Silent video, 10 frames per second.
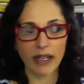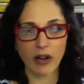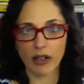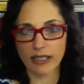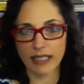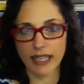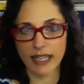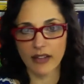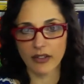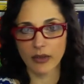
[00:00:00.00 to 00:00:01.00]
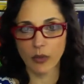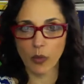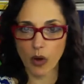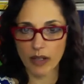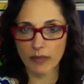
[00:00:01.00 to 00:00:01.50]
it all together in
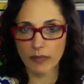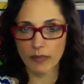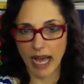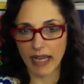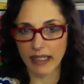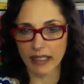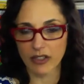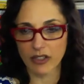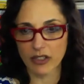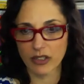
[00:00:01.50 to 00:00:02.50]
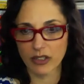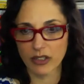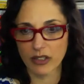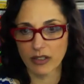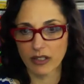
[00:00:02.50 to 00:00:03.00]
one package,
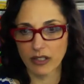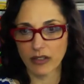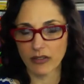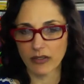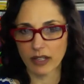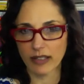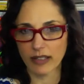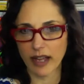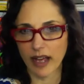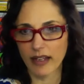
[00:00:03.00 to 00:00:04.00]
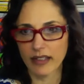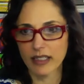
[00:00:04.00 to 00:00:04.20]
like that.